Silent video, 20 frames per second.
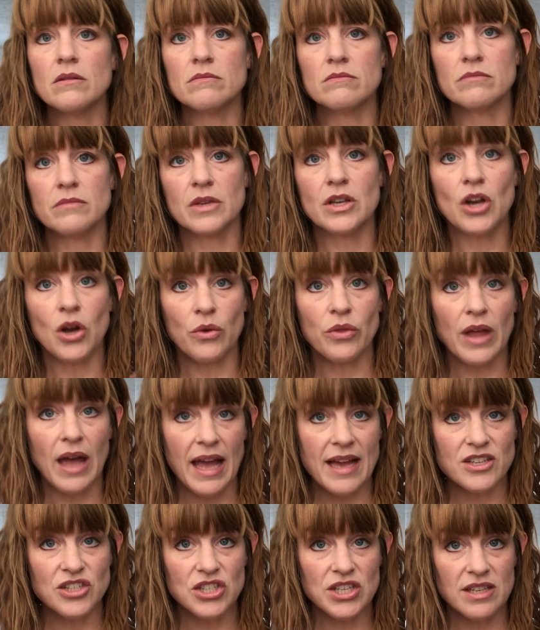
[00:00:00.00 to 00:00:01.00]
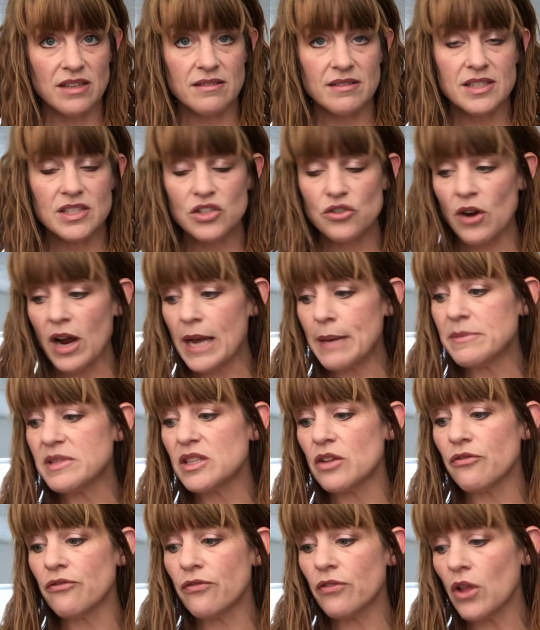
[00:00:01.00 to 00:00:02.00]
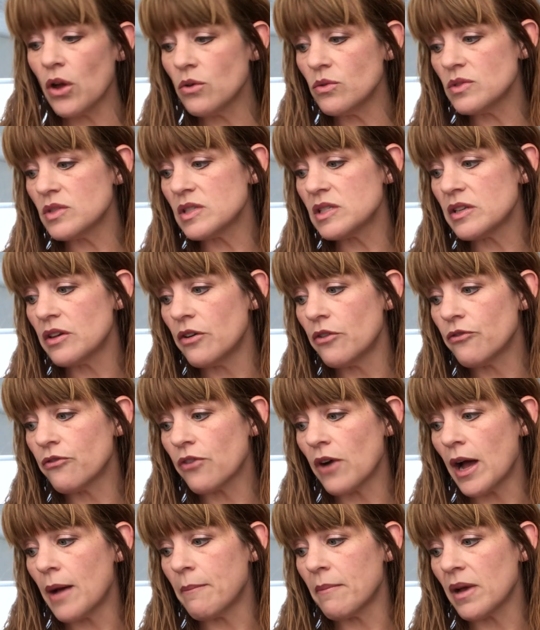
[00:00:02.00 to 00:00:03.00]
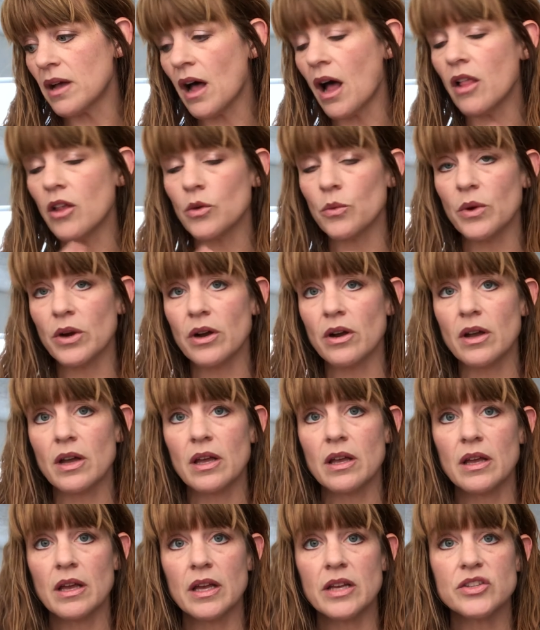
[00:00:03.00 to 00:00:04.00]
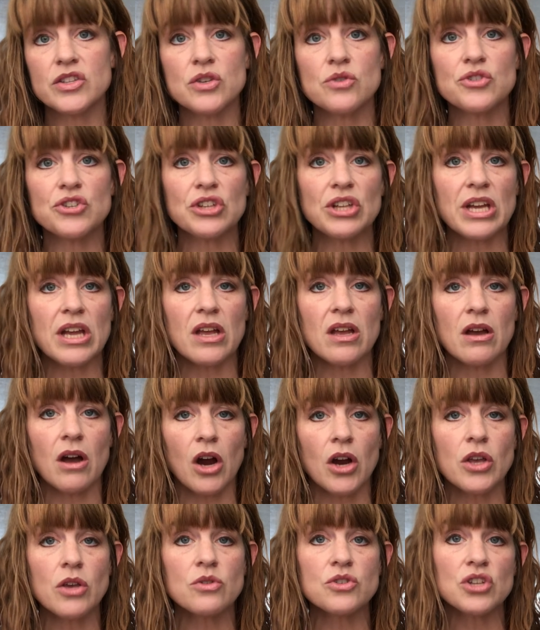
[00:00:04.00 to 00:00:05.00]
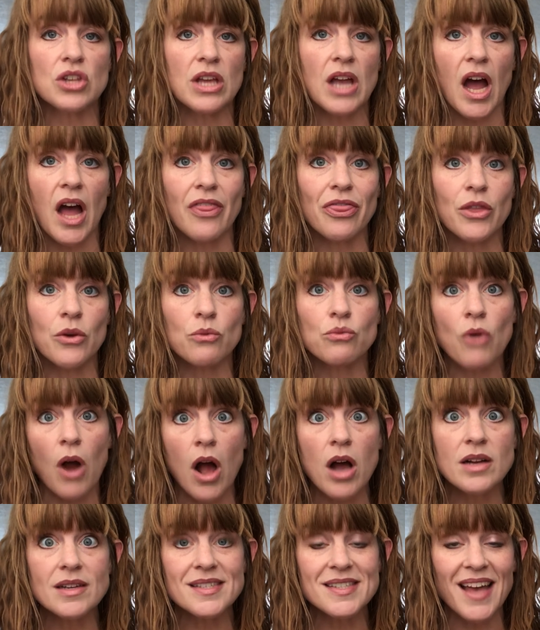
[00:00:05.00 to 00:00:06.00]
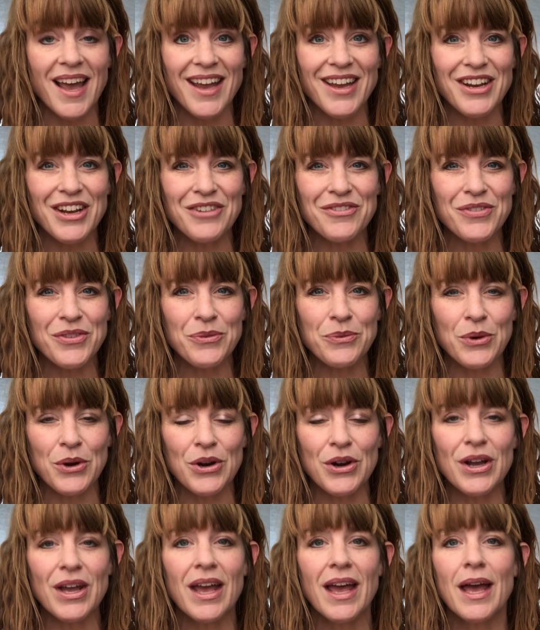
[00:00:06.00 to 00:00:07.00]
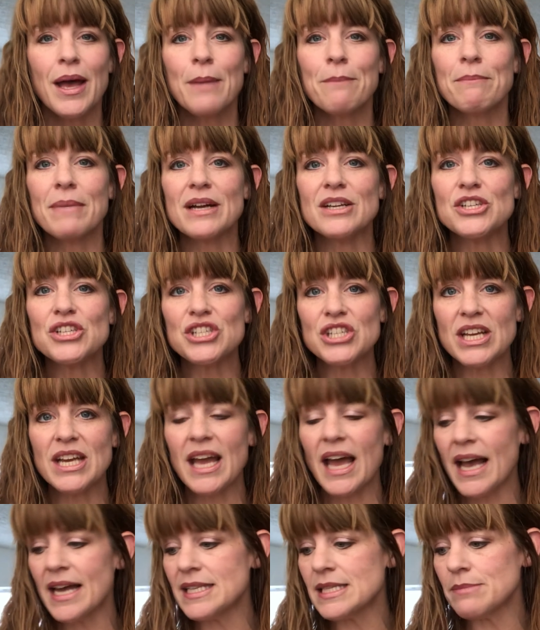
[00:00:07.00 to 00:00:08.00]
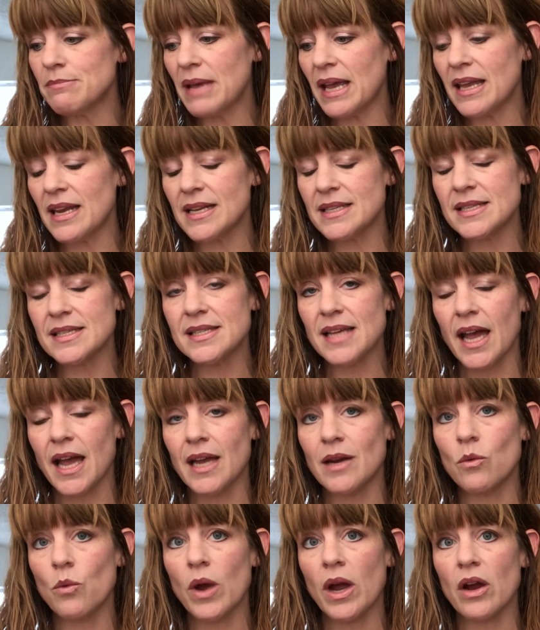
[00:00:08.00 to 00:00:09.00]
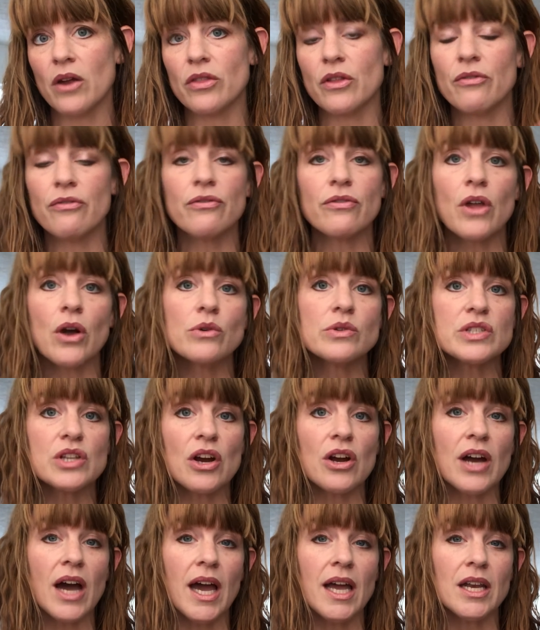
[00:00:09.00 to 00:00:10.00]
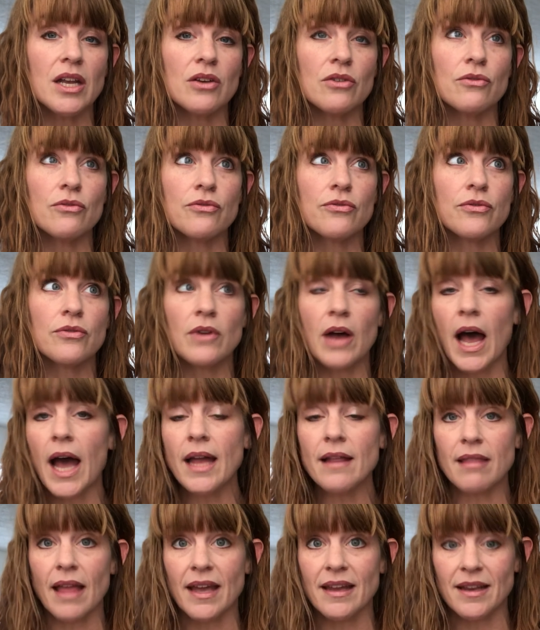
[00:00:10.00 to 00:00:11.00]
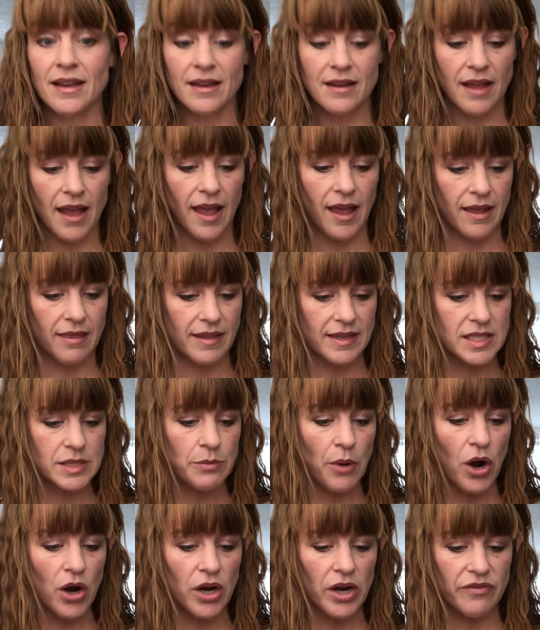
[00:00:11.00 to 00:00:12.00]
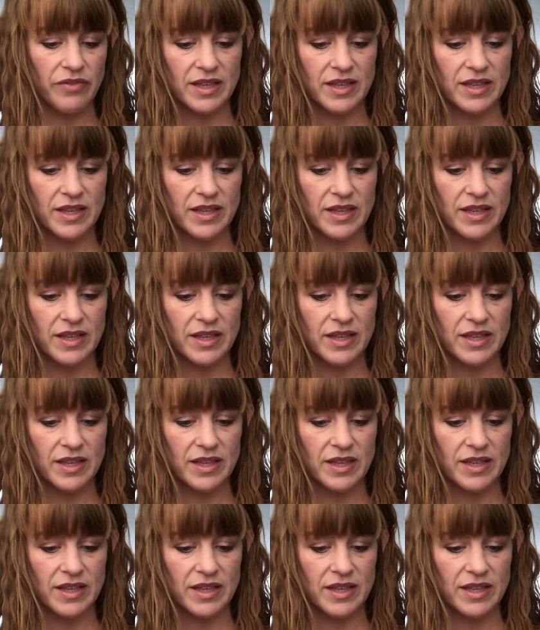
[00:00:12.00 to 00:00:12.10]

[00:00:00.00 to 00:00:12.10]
you know, the, as she describes, the floats from color work is usually are usually on the wrong side of the work, but she has made a design where the floats are kind of highlighted and that's part of the